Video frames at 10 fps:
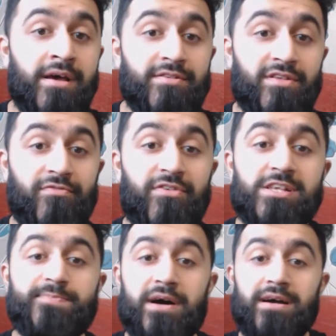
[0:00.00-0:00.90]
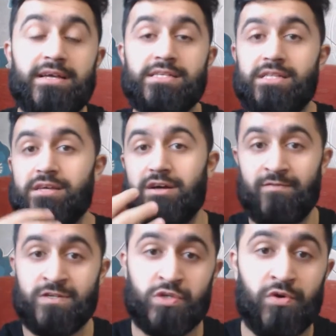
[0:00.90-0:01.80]
So the first part is the
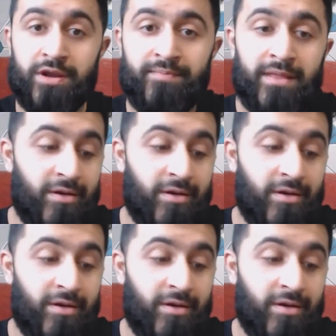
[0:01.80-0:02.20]
cover story,